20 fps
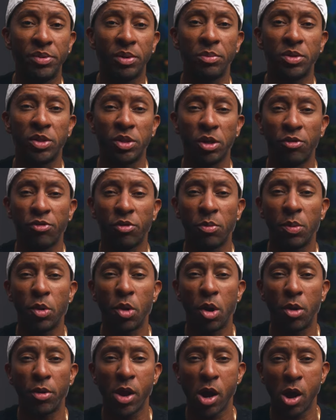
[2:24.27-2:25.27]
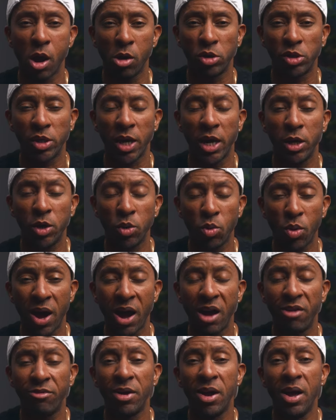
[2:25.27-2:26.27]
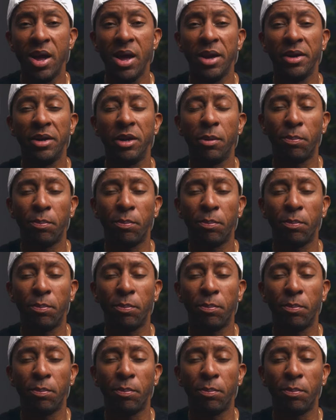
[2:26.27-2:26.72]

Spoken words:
some stuff from around the house. So I do have the